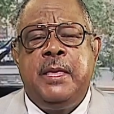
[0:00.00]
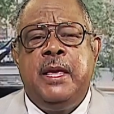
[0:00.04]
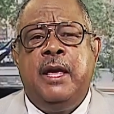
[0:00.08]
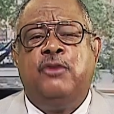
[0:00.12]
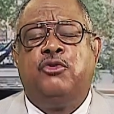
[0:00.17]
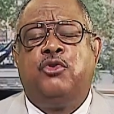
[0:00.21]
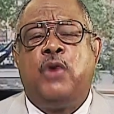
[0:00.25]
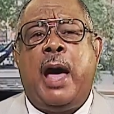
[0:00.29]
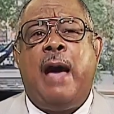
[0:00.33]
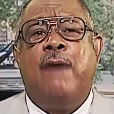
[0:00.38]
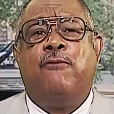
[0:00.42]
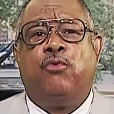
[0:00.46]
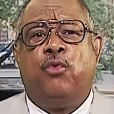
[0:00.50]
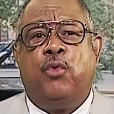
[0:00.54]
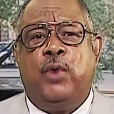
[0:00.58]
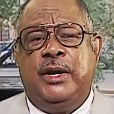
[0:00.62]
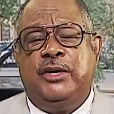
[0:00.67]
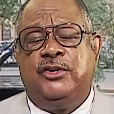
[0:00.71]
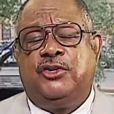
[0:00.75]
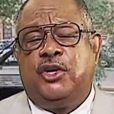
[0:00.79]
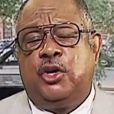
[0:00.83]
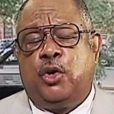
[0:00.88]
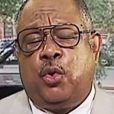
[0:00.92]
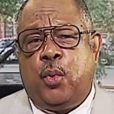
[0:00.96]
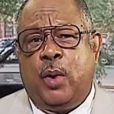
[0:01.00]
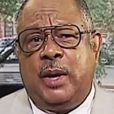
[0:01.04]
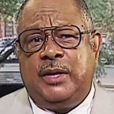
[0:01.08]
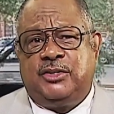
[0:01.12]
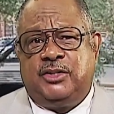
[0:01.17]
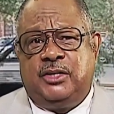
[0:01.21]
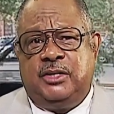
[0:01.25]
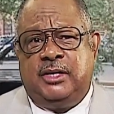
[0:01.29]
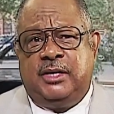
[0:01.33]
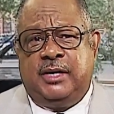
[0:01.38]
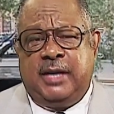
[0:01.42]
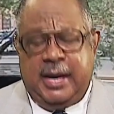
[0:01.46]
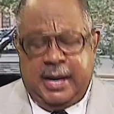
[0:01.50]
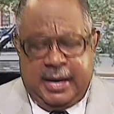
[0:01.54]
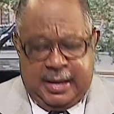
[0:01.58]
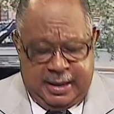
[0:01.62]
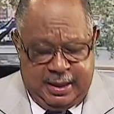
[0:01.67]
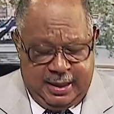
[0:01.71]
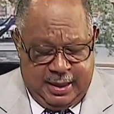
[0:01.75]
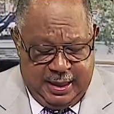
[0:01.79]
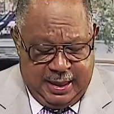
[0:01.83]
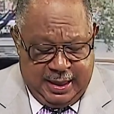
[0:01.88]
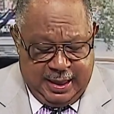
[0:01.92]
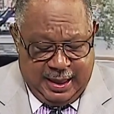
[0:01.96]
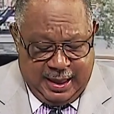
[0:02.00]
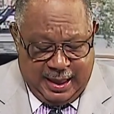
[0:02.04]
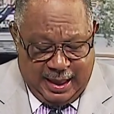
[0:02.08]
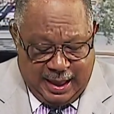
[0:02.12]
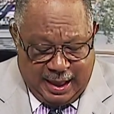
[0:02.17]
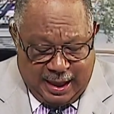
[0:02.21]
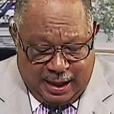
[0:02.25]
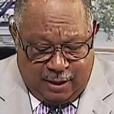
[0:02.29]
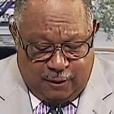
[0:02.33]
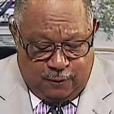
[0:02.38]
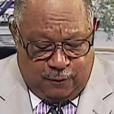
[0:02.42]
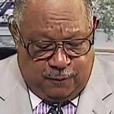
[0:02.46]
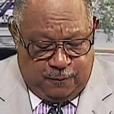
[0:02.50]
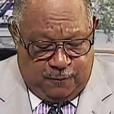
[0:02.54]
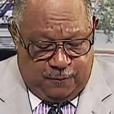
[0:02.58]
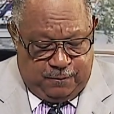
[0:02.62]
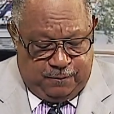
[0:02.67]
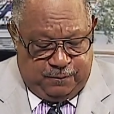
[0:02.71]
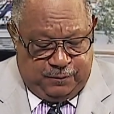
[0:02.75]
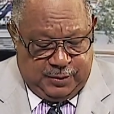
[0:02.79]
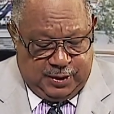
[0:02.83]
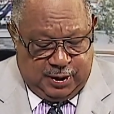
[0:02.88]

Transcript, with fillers: So I've raised the question today how